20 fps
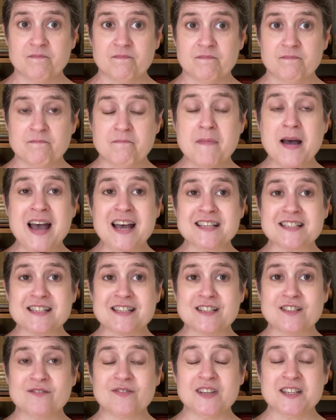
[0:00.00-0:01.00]

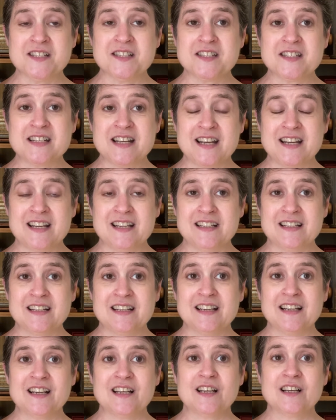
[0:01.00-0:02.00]
massive estate
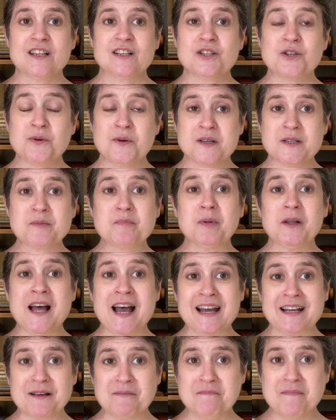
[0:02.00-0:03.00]
to his
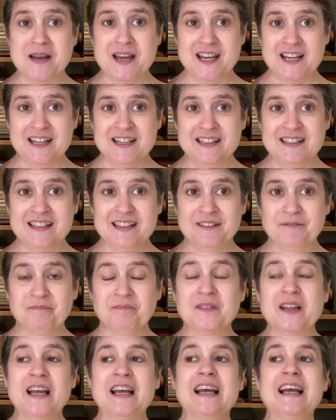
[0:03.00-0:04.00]
black maid,
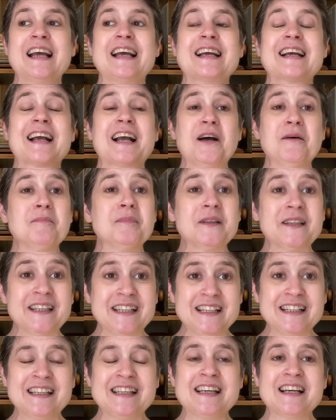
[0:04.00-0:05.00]

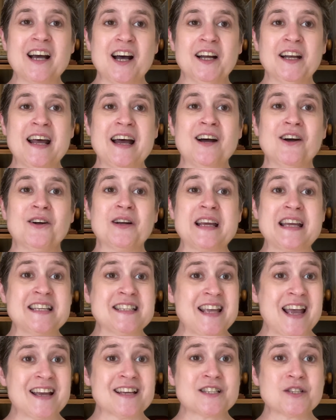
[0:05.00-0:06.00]
completely cut out his
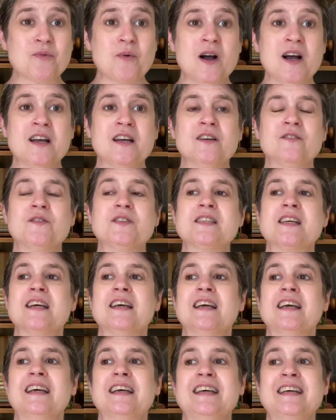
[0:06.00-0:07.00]
ex-wives,
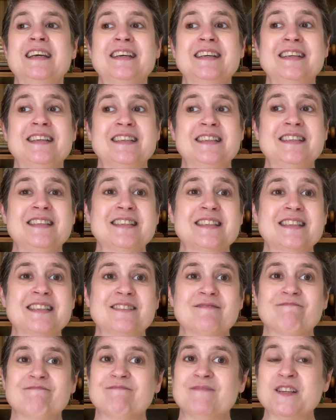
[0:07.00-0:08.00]
his
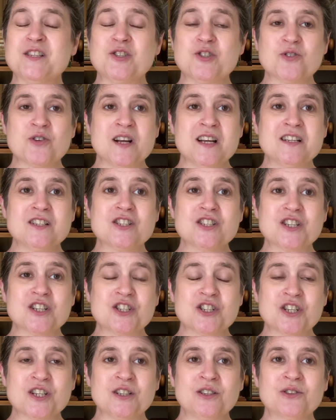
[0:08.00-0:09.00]
estranged
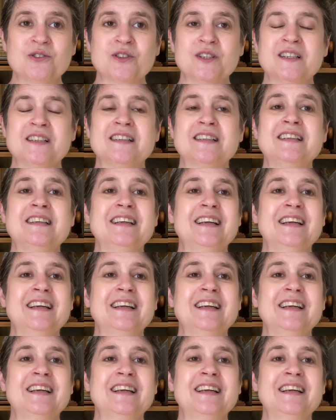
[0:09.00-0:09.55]
children,